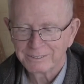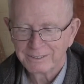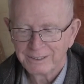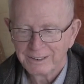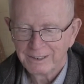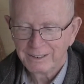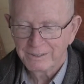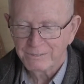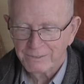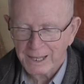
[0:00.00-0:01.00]
The fact
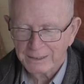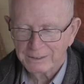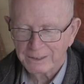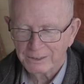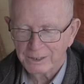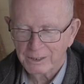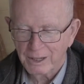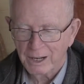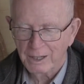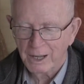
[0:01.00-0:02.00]
that there are other
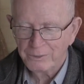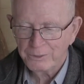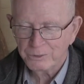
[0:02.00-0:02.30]
schools